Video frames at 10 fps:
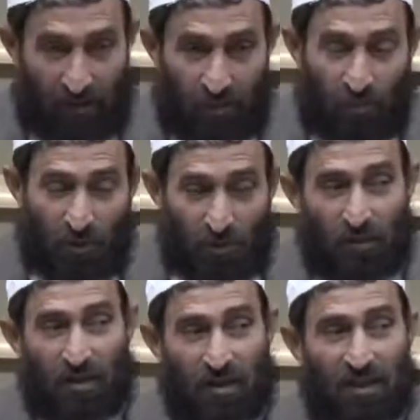But
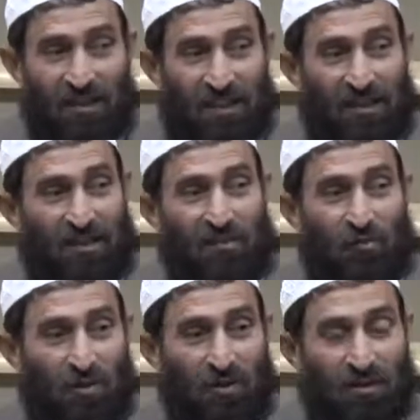we think that this
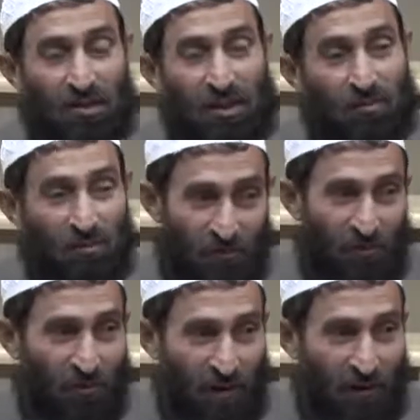will keep me
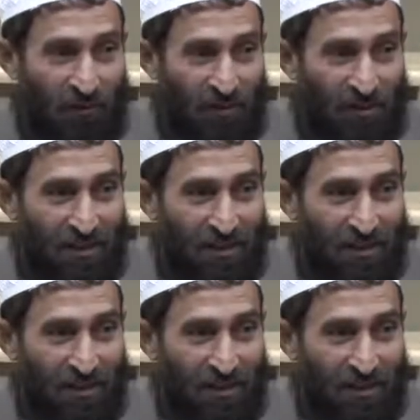forever.